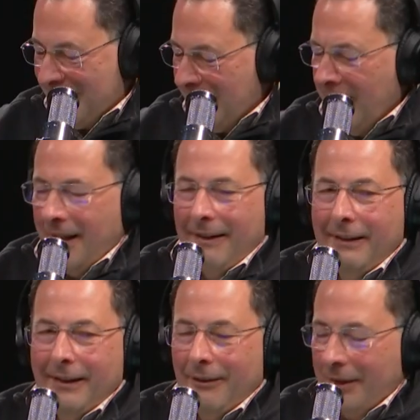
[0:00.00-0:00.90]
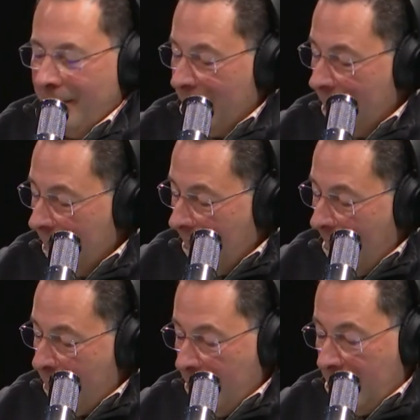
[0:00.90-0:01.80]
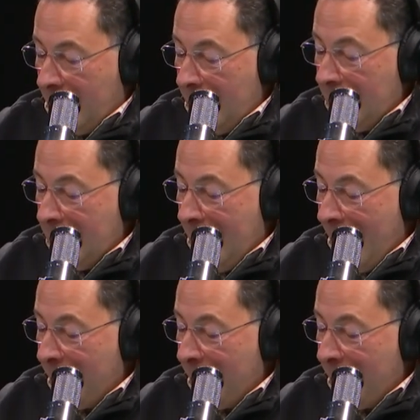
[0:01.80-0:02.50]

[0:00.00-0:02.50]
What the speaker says: This, okay, fine. I think Keedy,